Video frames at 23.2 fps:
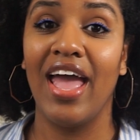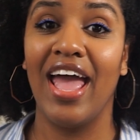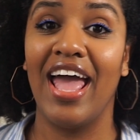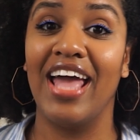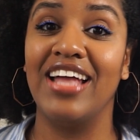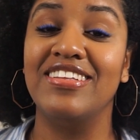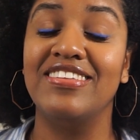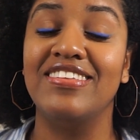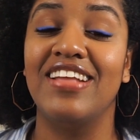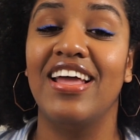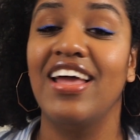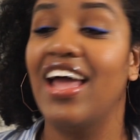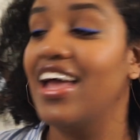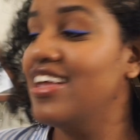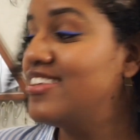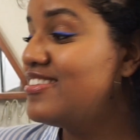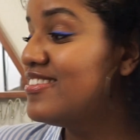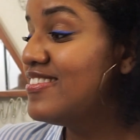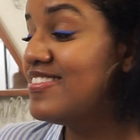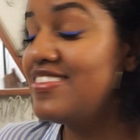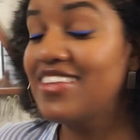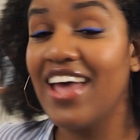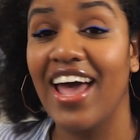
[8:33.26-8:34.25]
and
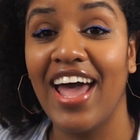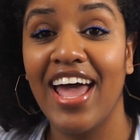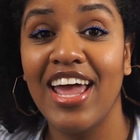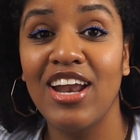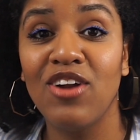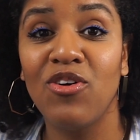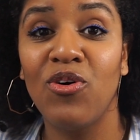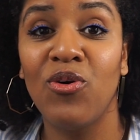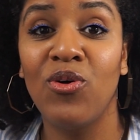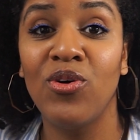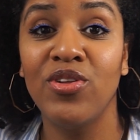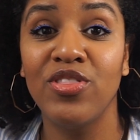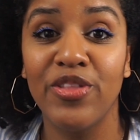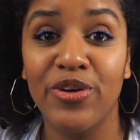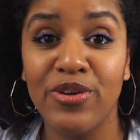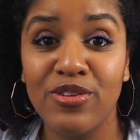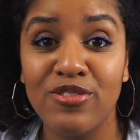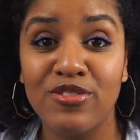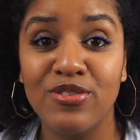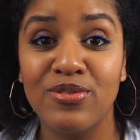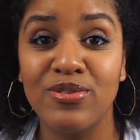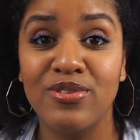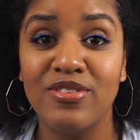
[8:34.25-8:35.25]
sat on
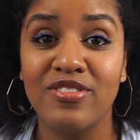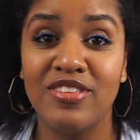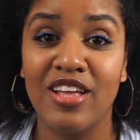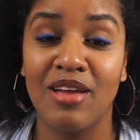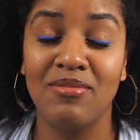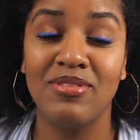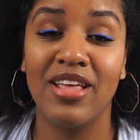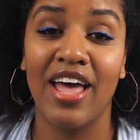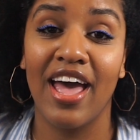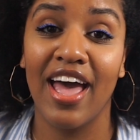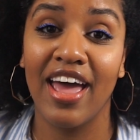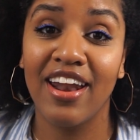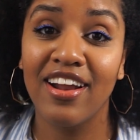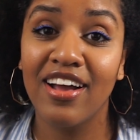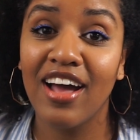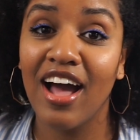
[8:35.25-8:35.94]
those school steps, had a